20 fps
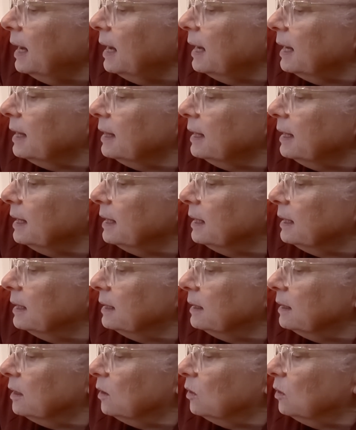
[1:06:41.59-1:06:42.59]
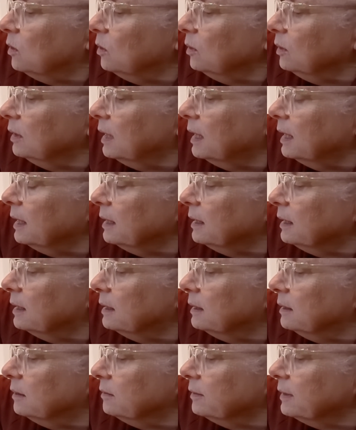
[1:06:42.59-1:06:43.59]
And then a whole lot
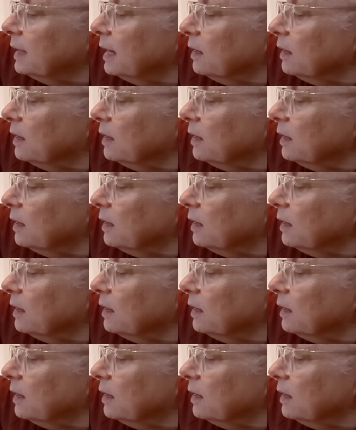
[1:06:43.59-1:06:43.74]
of